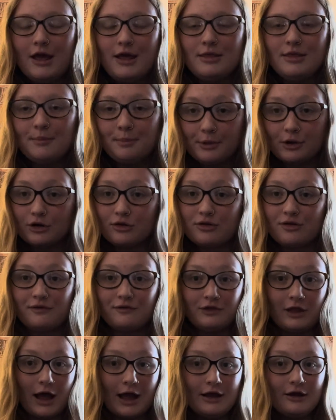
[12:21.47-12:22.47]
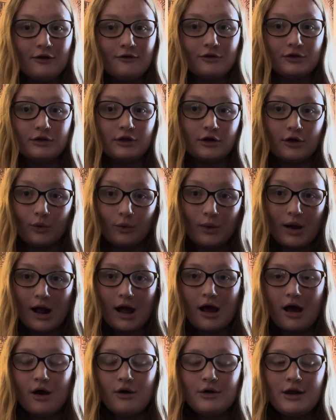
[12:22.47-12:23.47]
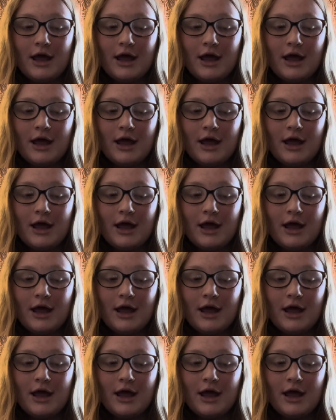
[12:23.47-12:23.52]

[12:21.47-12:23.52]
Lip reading: The birds fly over the crowd.